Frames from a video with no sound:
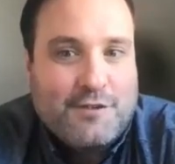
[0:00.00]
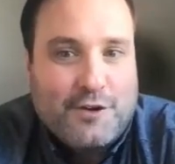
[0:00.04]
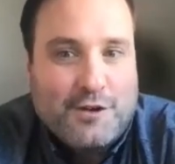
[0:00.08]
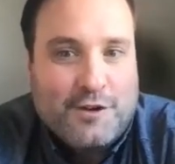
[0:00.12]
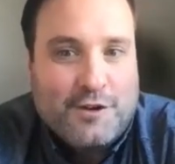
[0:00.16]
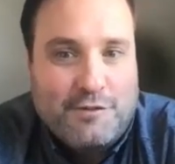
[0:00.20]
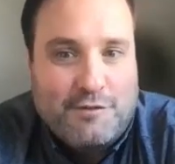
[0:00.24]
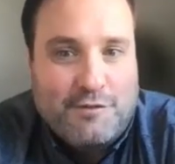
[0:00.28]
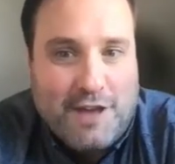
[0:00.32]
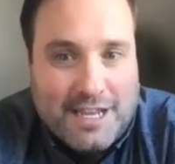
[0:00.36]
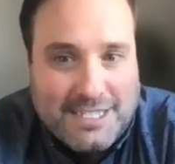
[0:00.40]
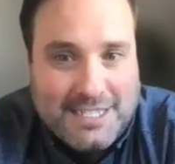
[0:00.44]
for
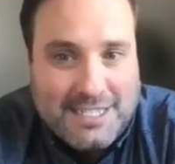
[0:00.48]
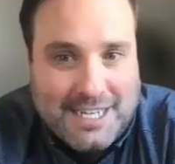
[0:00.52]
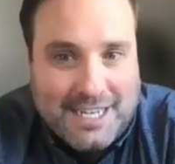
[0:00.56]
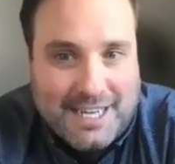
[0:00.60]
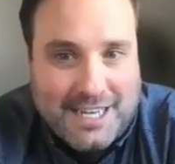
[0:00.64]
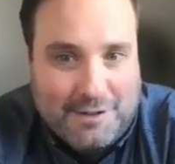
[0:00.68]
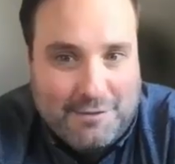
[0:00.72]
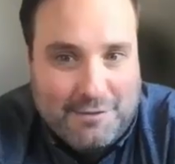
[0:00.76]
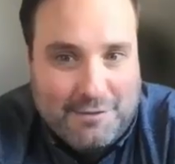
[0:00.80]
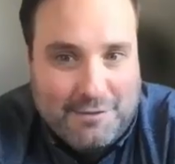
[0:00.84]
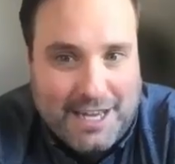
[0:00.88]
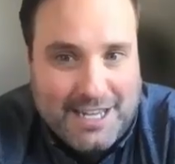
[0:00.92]

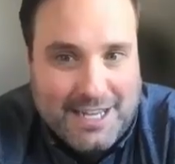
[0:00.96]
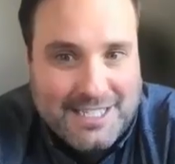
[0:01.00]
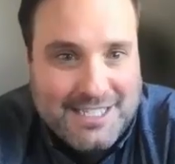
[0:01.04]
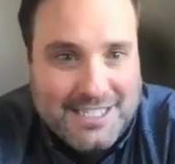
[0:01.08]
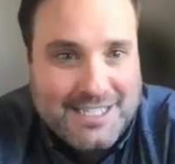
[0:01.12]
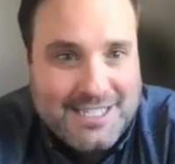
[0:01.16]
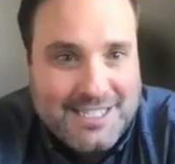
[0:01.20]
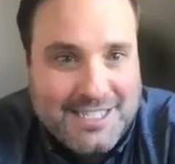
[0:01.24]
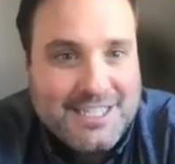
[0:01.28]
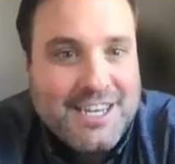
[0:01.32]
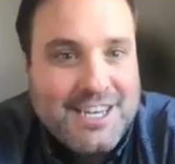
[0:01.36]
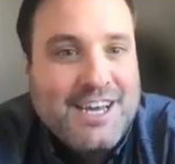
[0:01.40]
investing
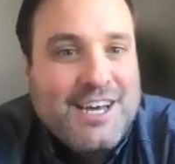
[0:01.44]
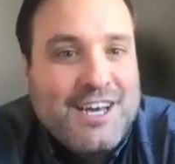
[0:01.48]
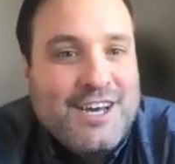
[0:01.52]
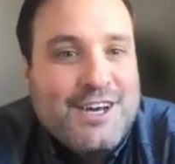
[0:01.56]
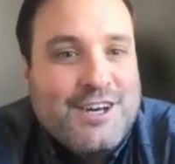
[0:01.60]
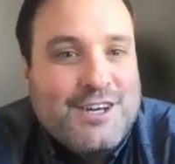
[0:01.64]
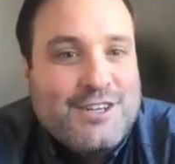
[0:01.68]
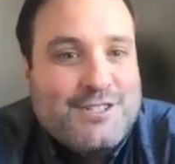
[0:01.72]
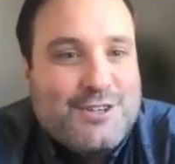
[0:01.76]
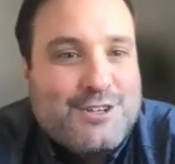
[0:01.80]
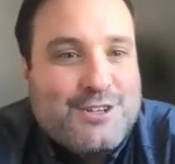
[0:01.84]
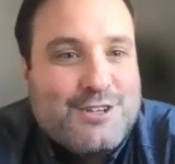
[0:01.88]
advice.
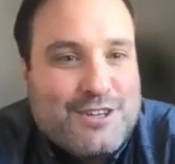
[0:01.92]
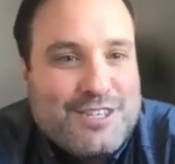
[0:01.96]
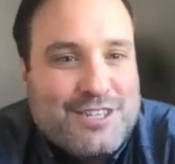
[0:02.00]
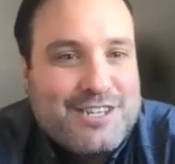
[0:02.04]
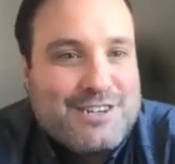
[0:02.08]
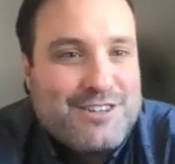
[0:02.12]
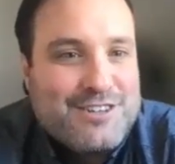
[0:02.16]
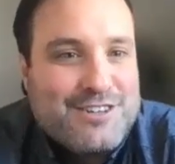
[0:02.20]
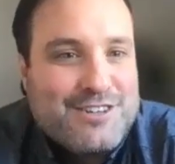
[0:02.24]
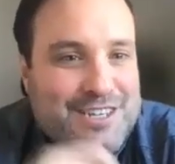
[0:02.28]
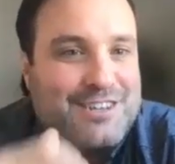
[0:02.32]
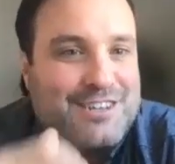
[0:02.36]
So clearly